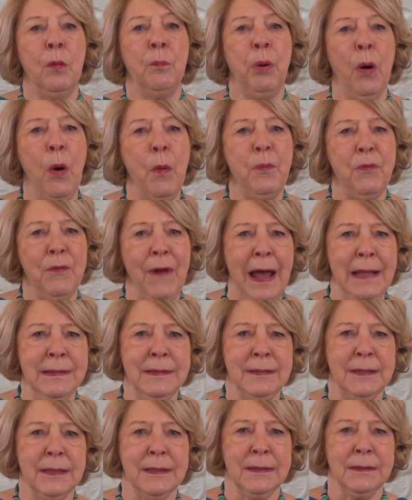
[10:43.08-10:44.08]
Pope
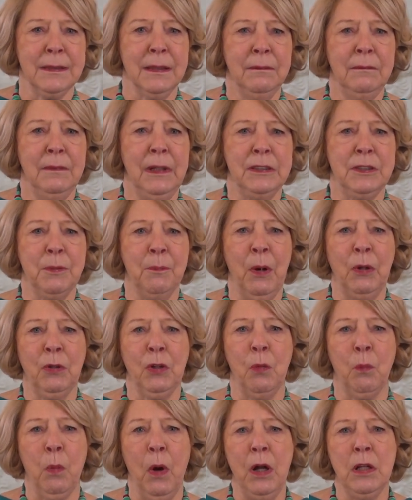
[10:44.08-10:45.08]
Francis is among
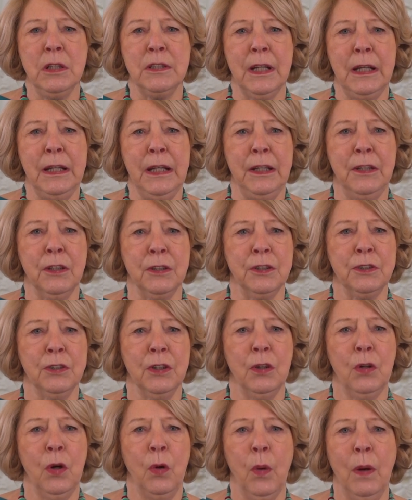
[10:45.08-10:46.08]
the world's leaders
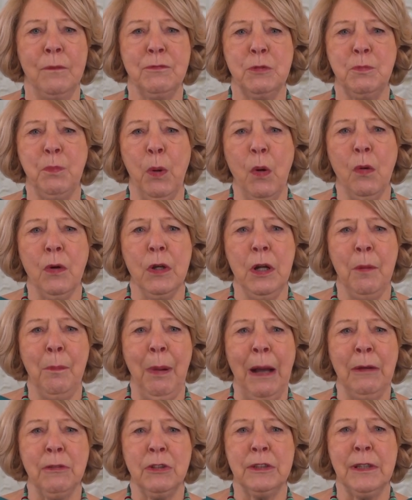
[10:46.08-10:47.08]
who have spoken
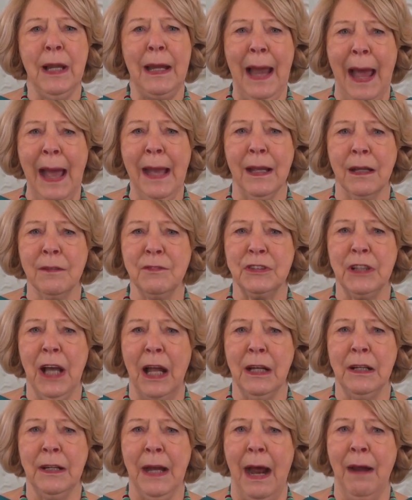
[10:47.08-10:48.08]
about the lack of
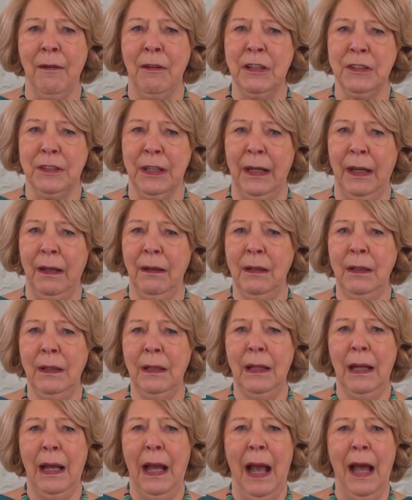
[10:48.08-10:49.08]
solidarity
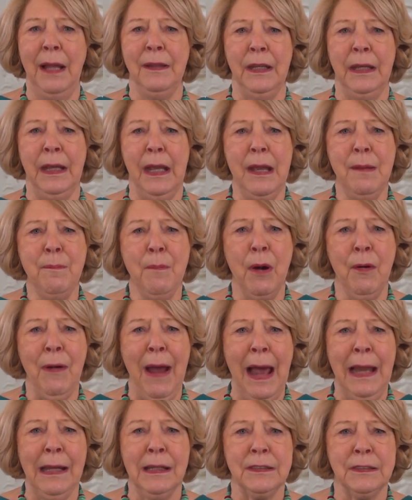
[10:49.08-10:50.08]
and the
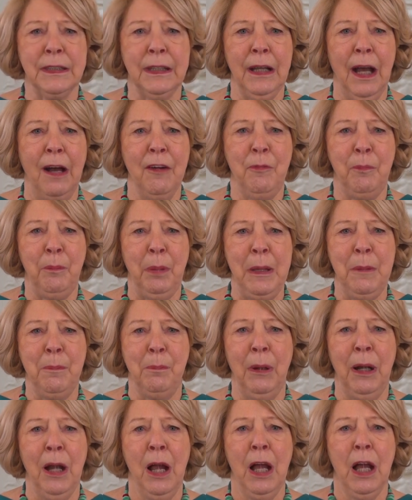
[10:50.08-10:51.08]
immorality of
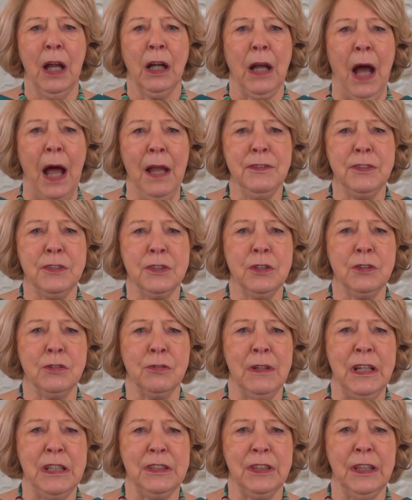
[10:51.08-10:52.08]
people
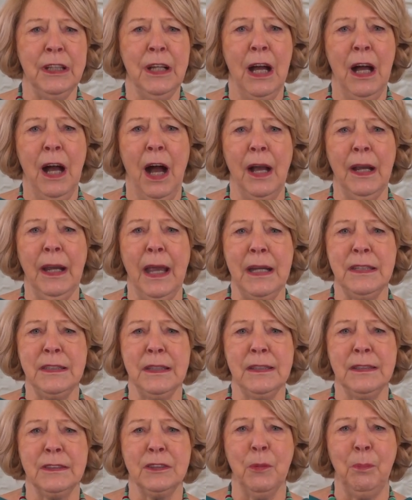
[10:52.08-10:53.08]
concentrating on
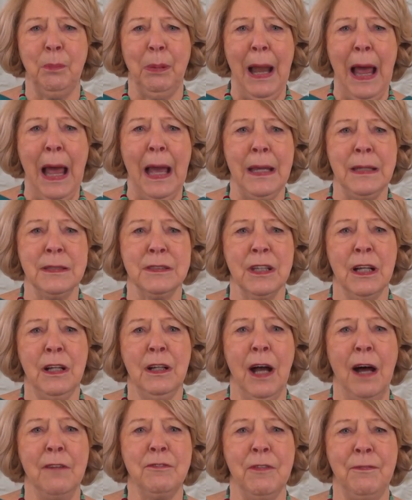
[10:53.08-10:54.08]
getting supplies
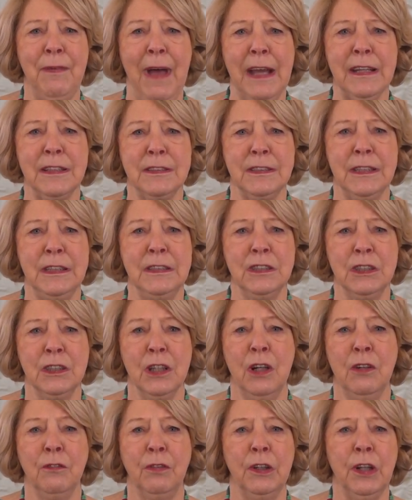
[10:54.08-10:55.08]
of the vaccines
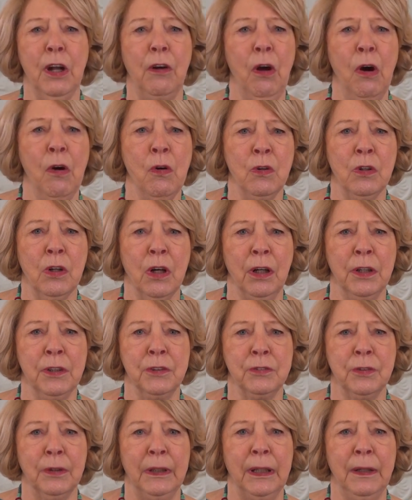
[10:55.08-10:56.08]
for their own
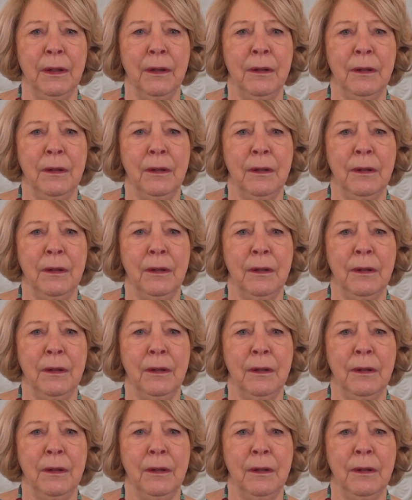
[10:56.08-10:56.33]
country,